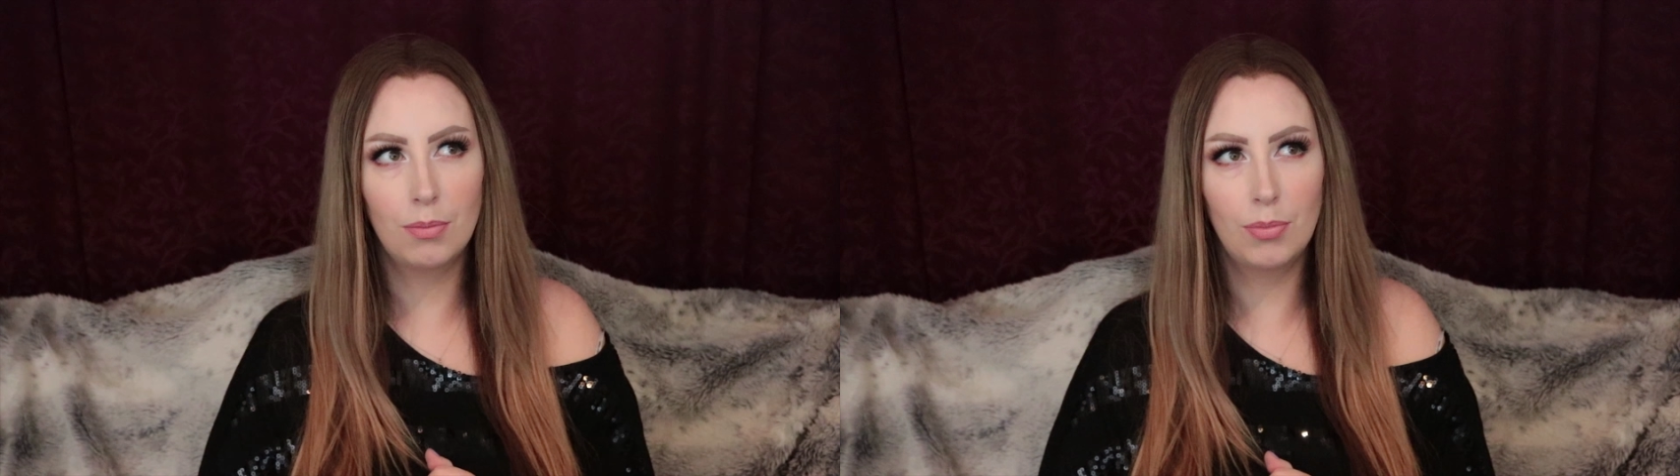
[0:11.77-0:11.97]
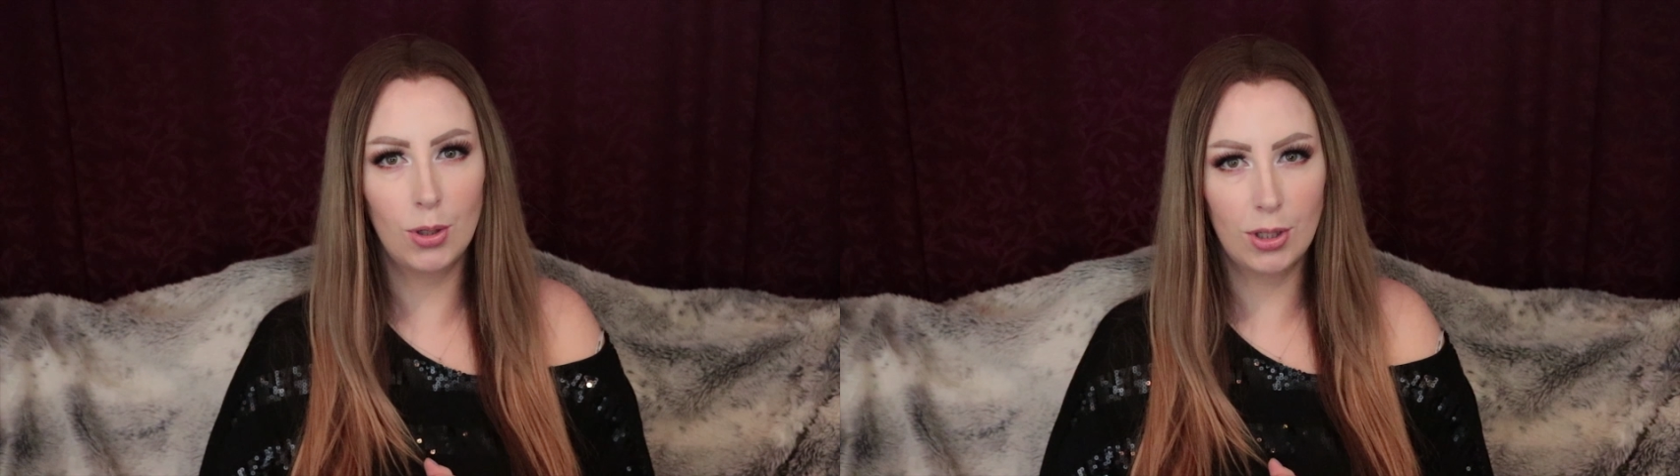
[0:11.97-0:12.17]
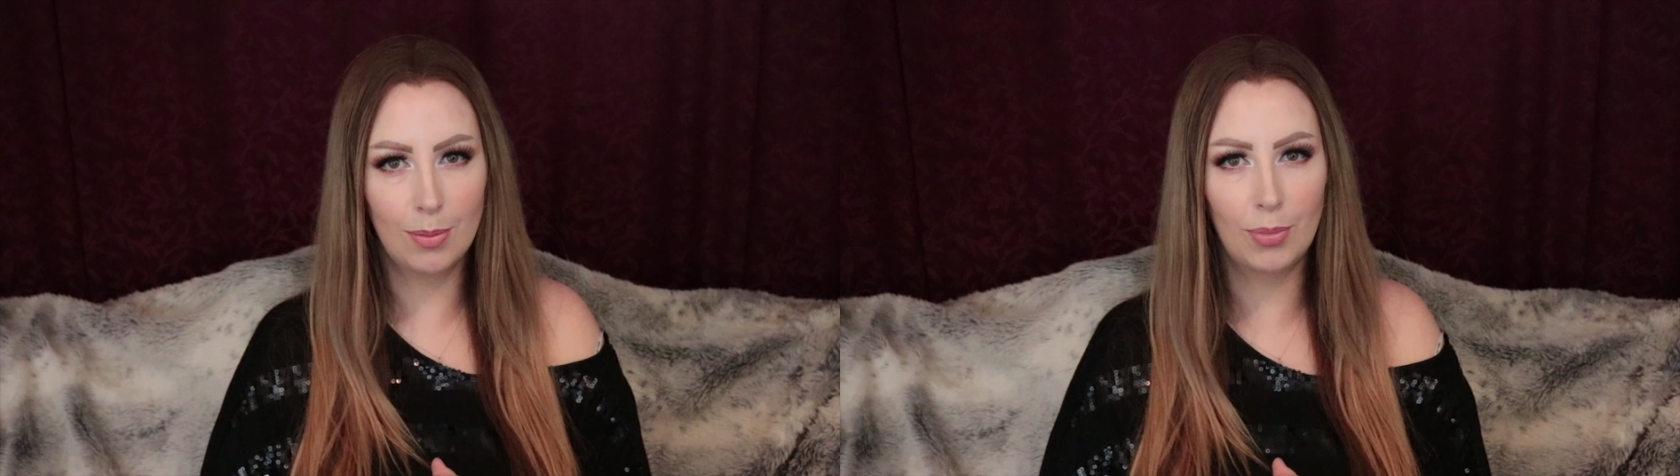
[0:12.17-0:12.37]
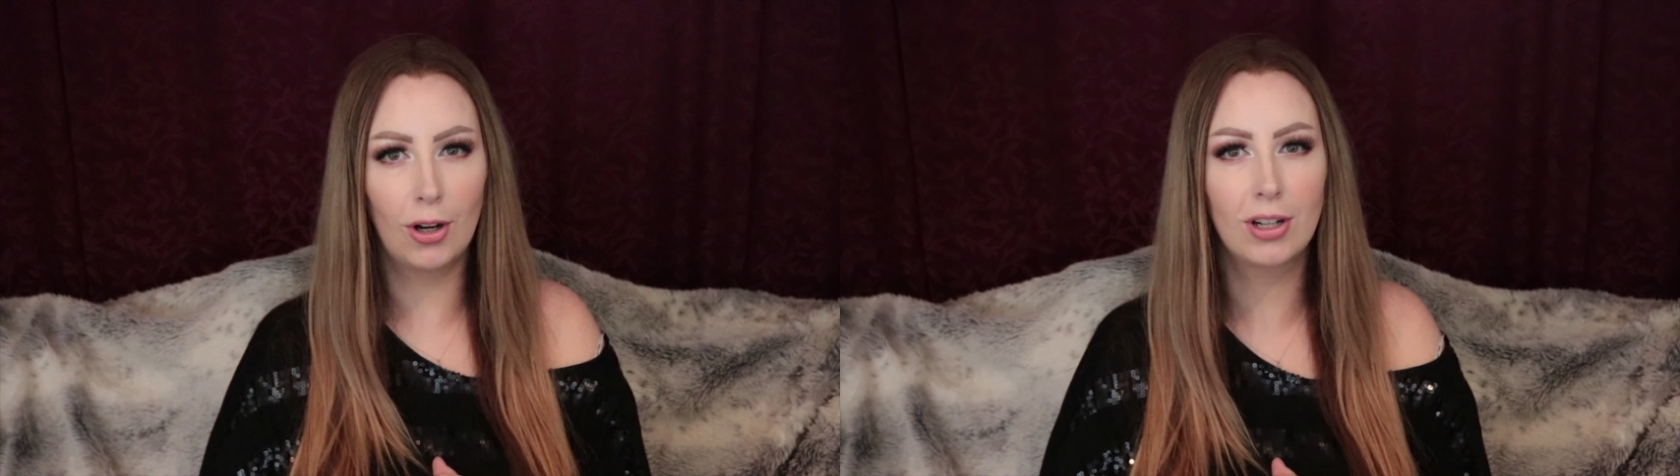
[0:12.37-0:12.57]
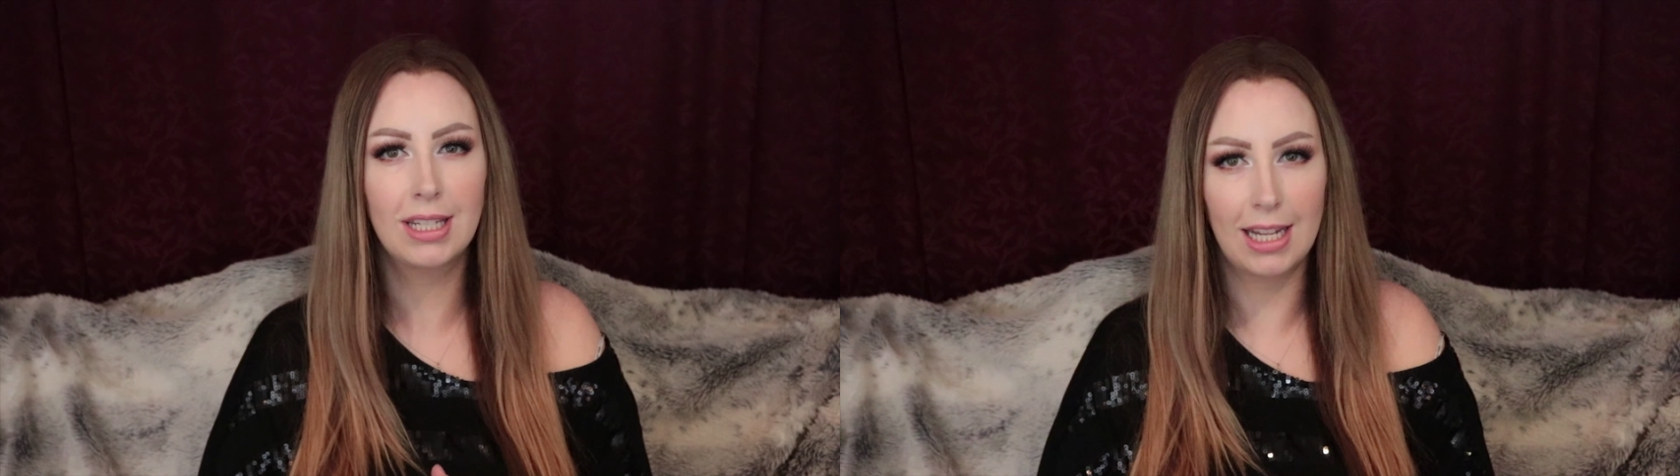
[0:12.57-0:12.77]
beauty
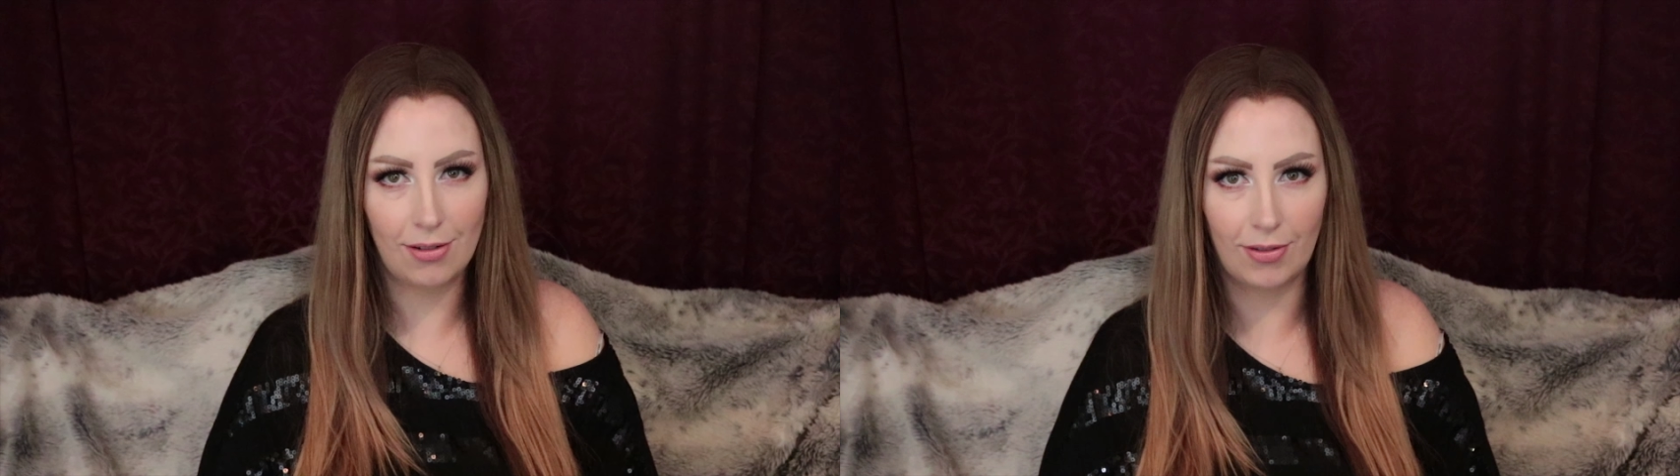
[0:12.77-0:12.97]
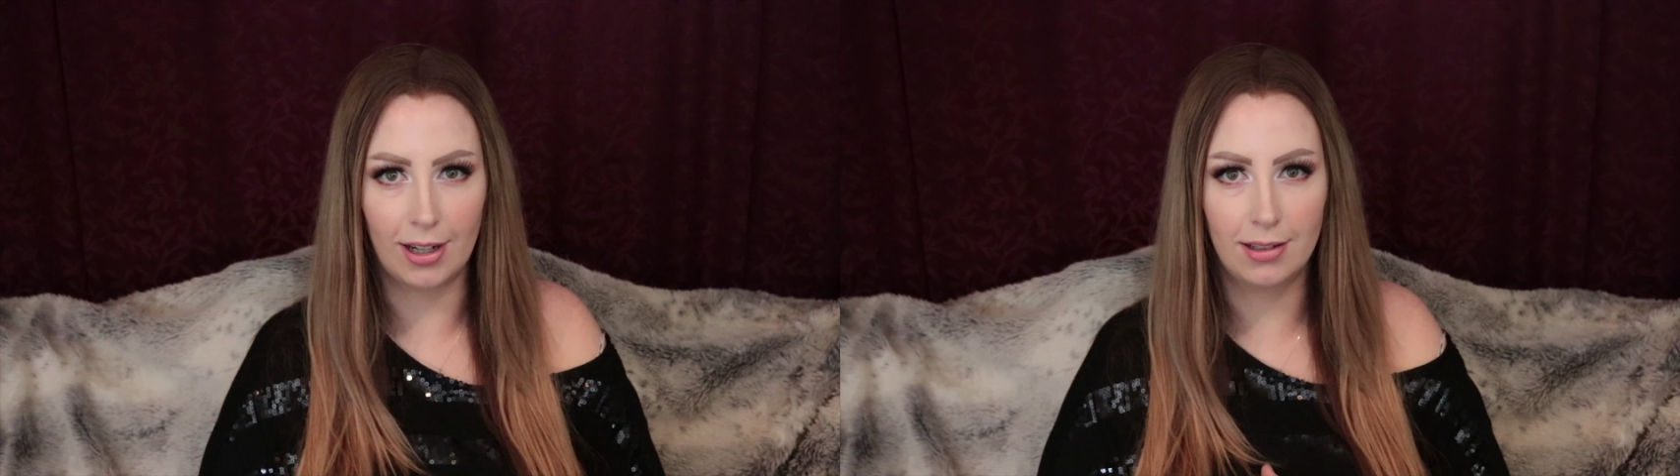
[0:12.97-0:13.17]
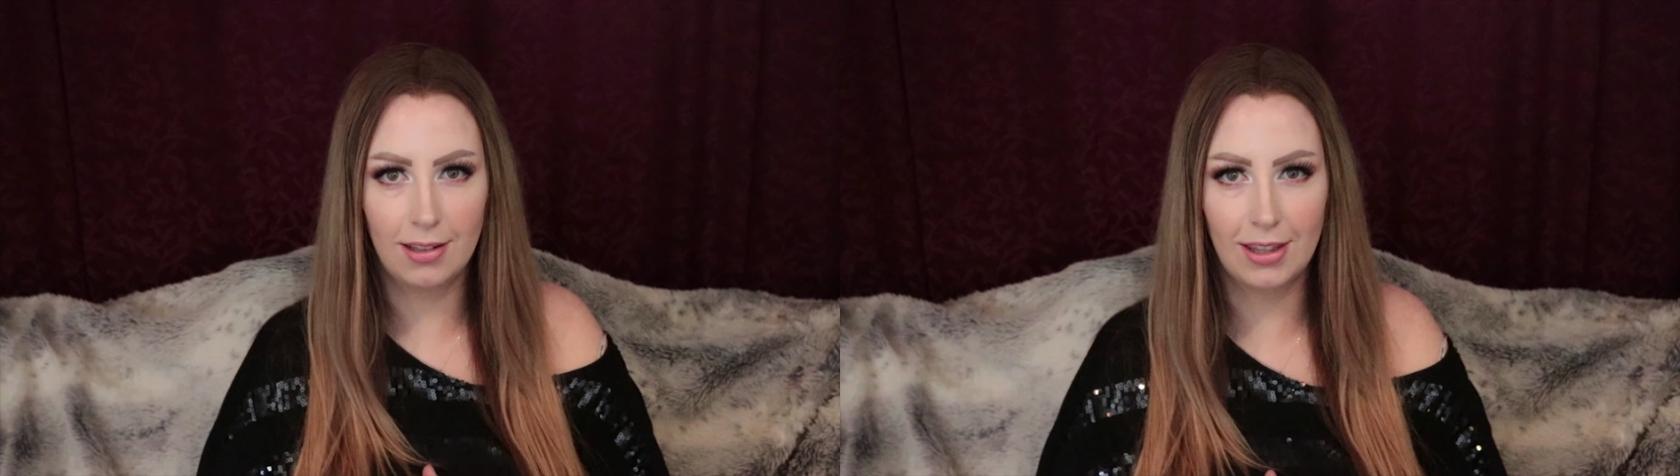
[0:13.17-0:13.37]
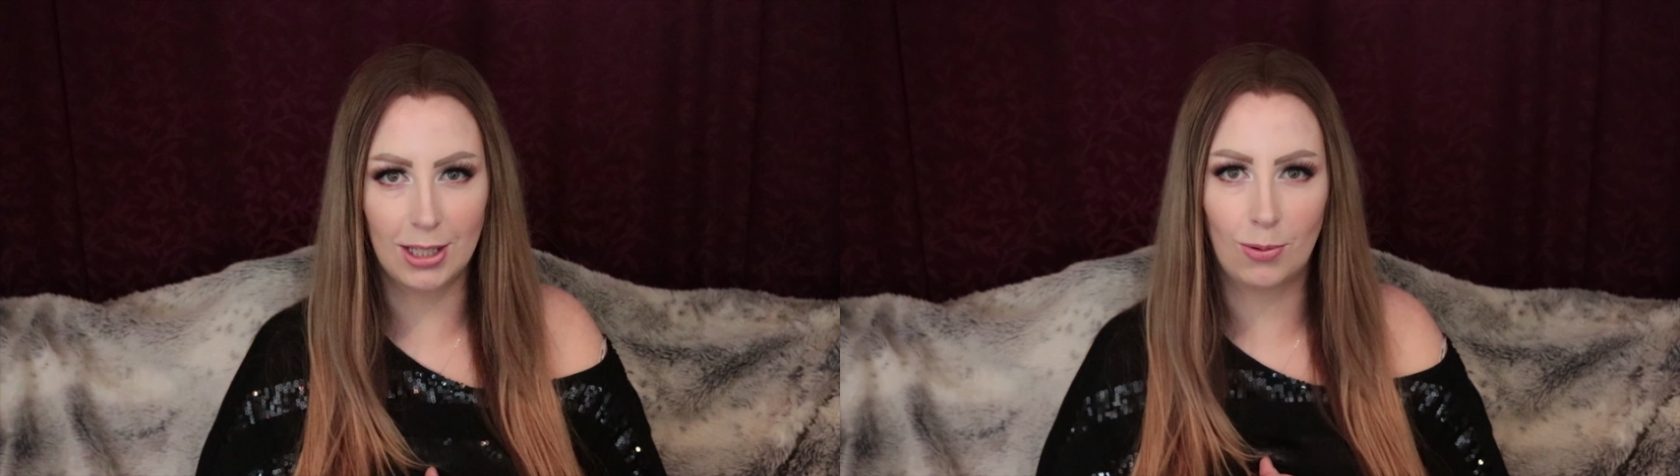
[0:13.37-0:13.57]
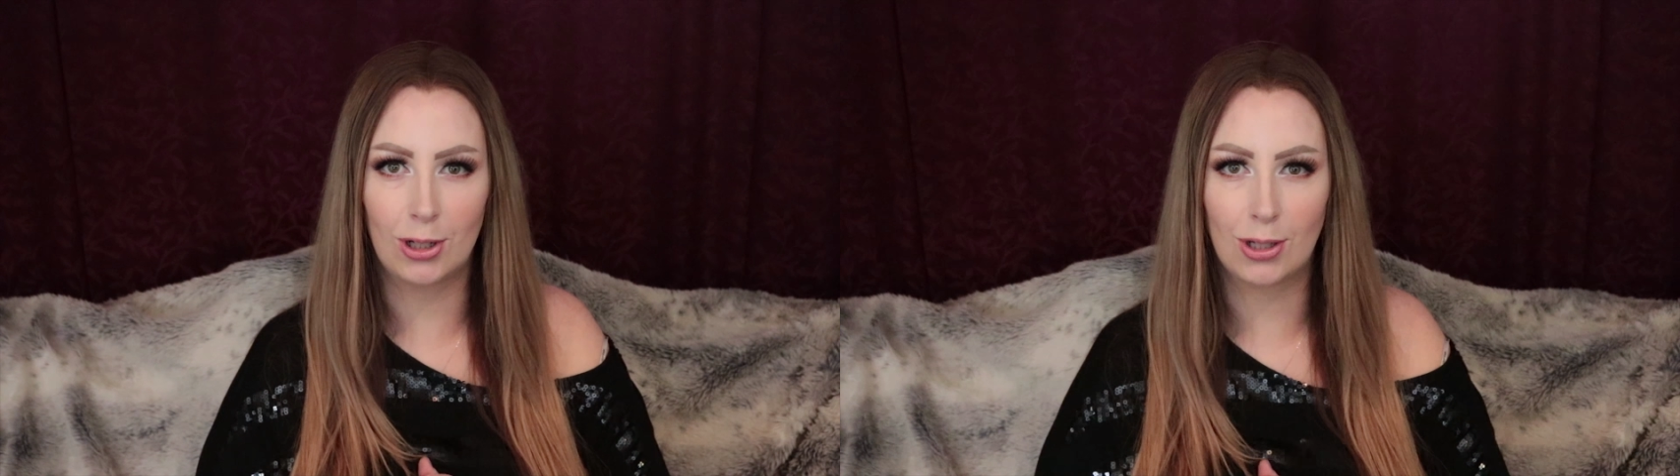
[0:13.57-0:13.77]
box ever.
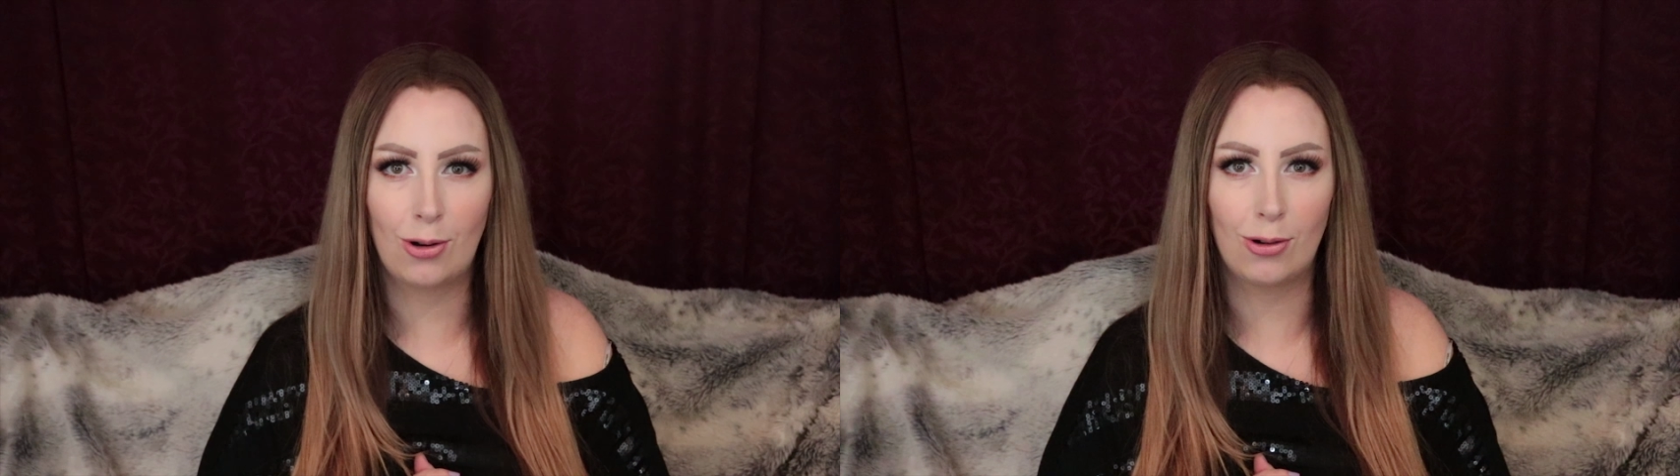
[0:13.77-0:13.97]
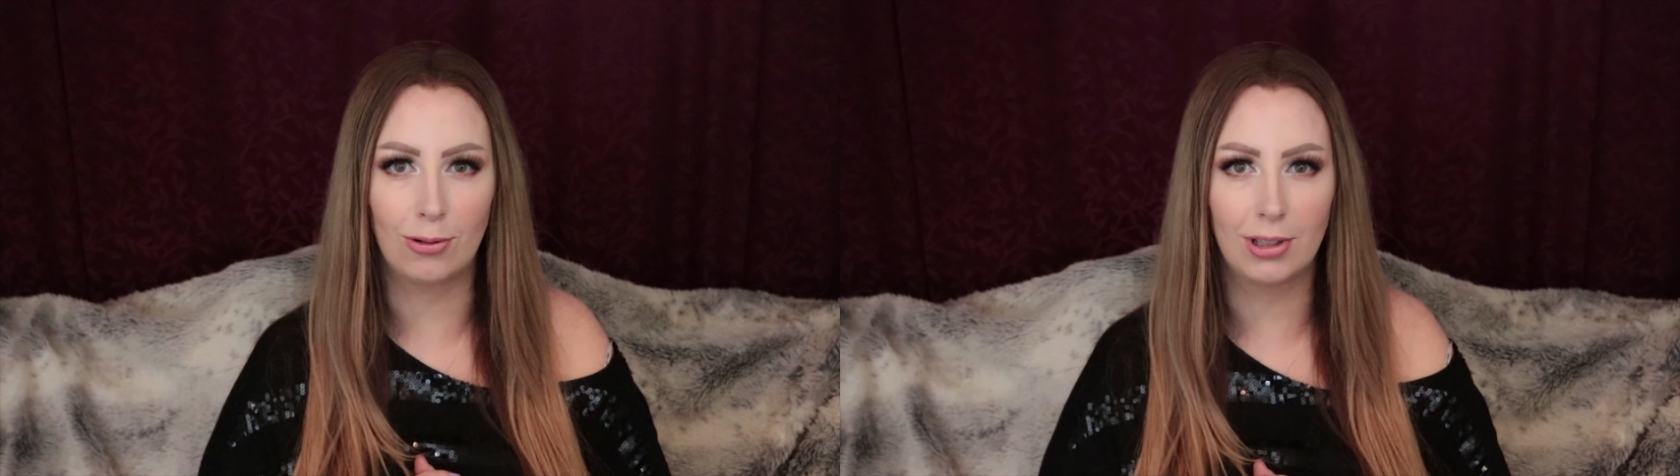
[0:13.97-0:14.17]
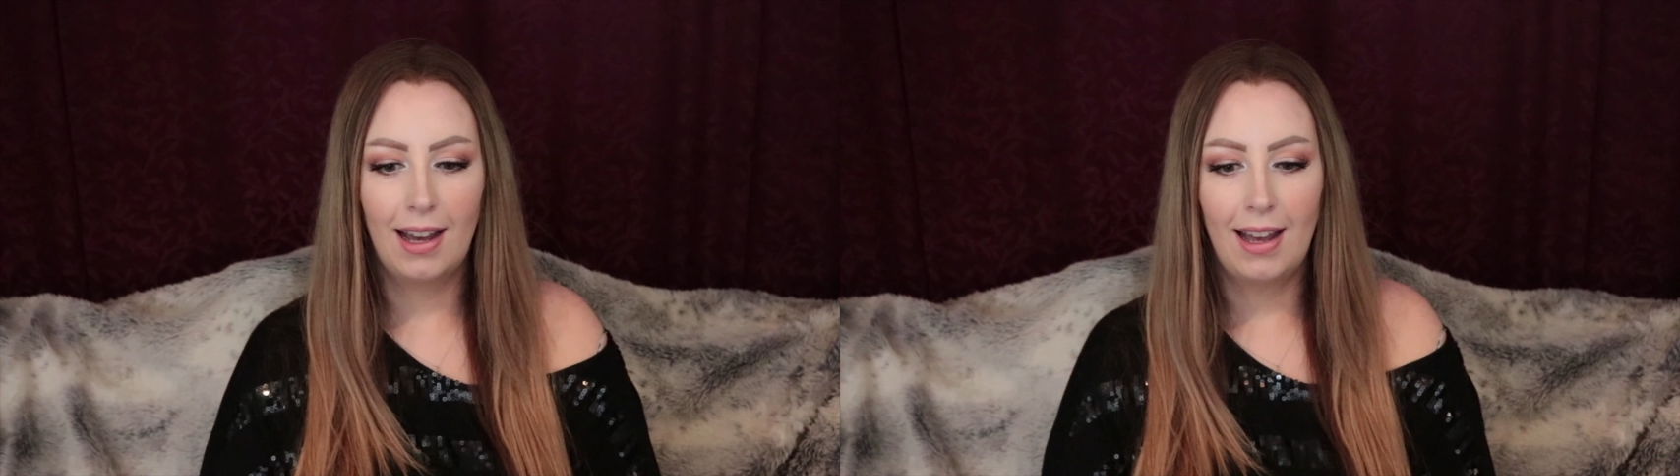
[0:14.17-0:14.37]
That's what it's called.